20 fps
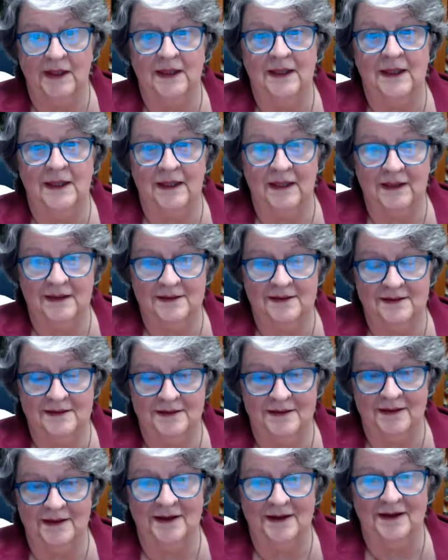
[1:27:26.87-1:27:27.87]
links
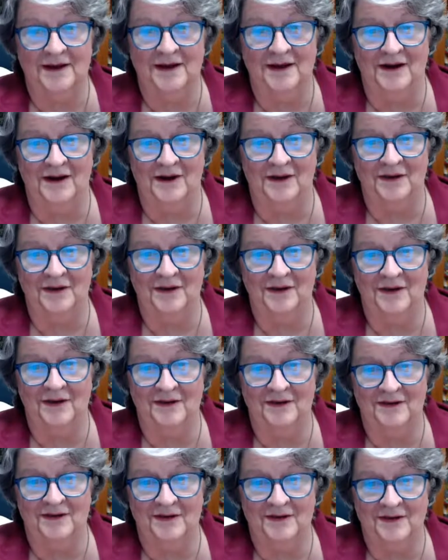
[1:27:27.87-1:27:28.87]
on
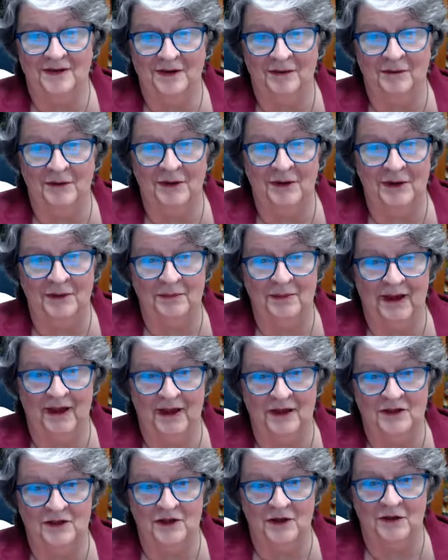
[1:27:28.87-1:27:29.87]
the community
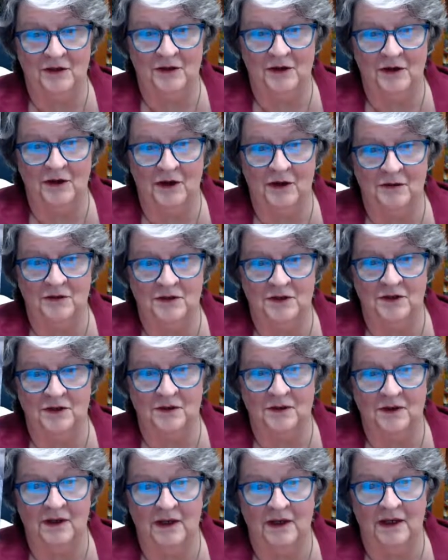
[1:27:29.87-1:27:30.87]
page that you can go
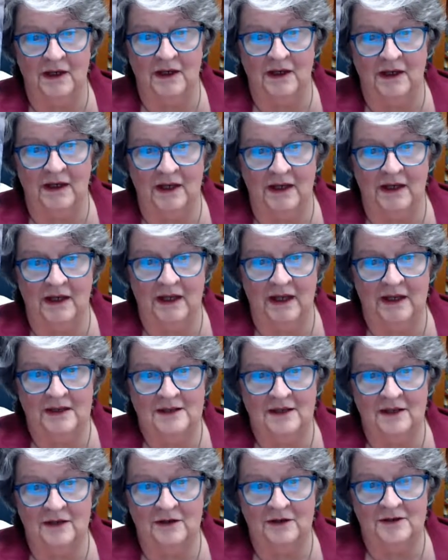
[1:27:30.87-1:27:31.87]
to. It has
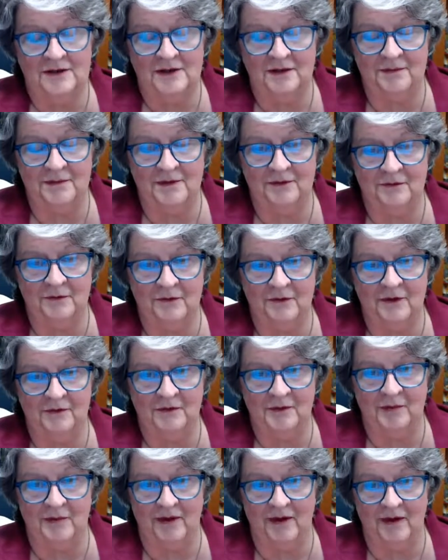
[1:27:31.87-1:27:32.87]
a little something for
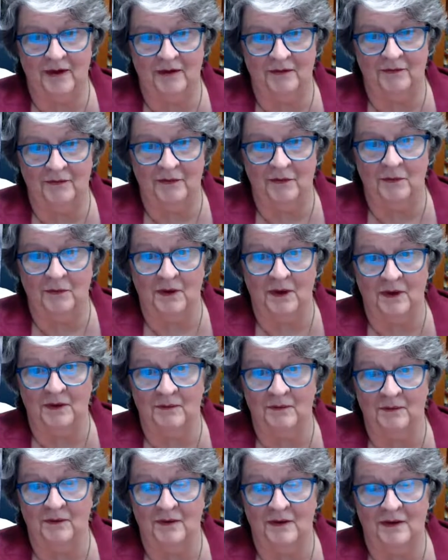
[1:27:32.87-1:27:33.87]
everybody if you want
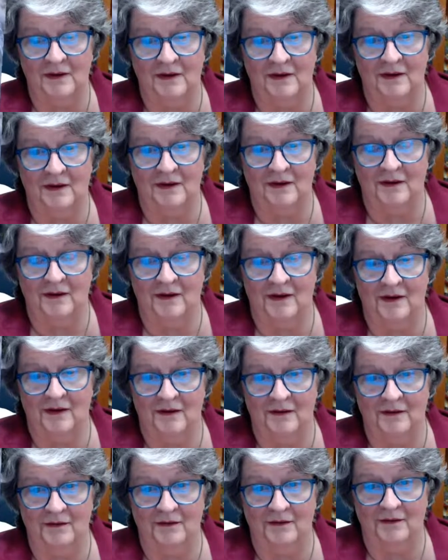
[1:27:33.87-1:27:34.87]
to
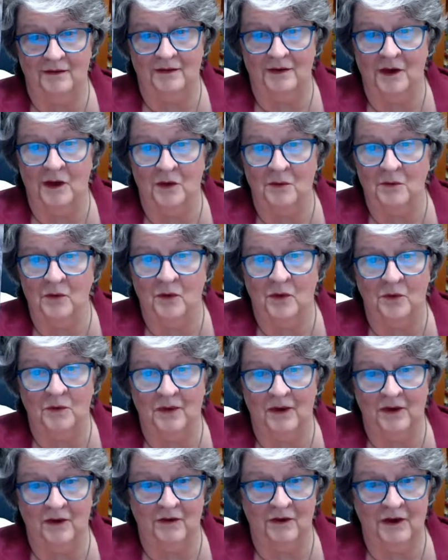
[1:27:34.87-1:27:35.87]
know more
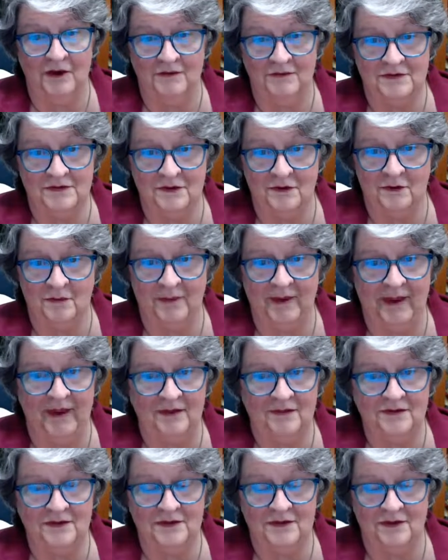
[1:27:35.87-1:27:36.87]
what your gifts are
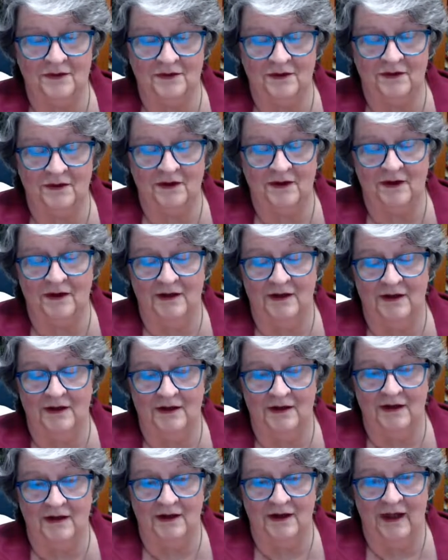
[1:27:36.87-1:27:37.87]
about or
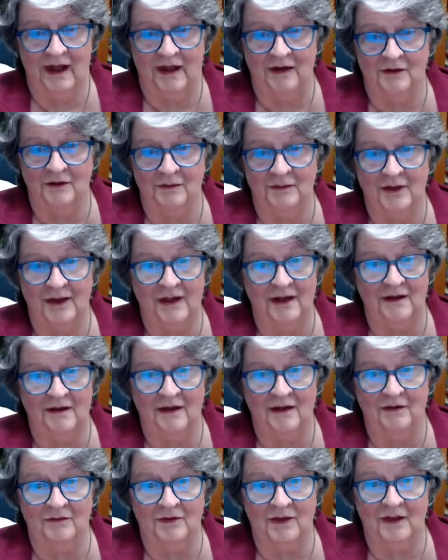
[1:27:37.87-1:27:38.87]
how to begin
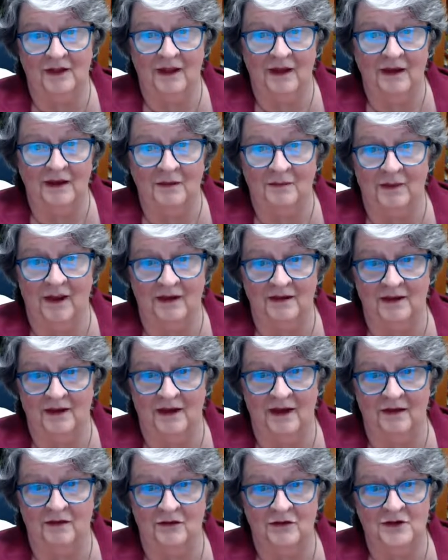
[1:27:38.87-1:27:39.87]
to even think about the
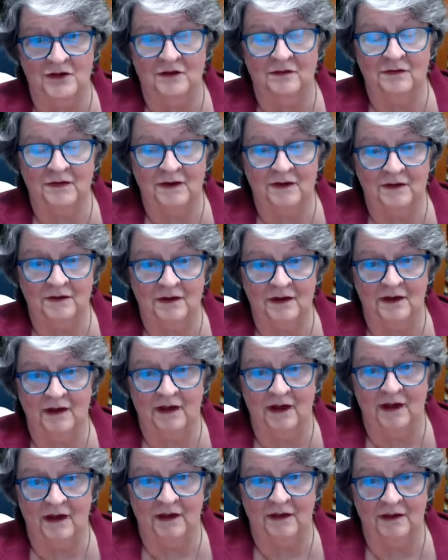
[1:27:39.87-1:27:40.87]
energy field and the
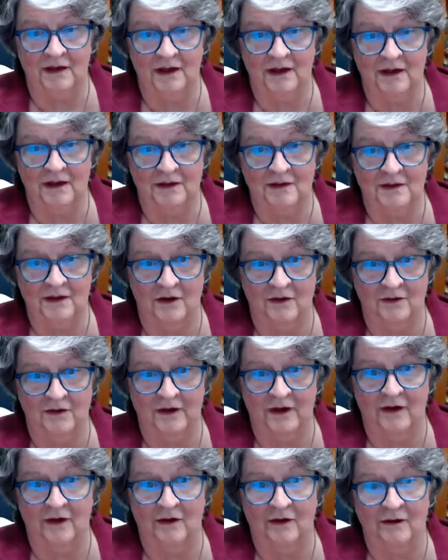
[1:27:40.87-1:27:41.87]
healing. It's all
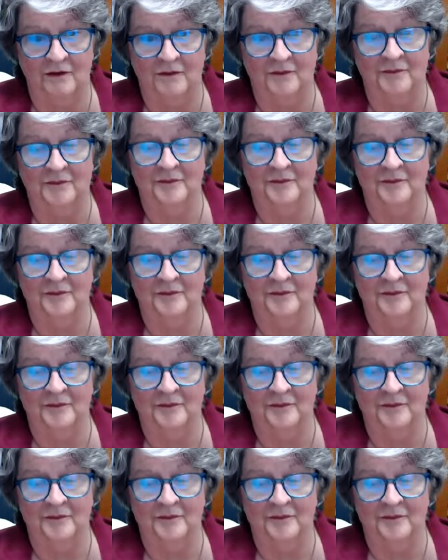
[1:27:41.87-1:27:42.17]
in here.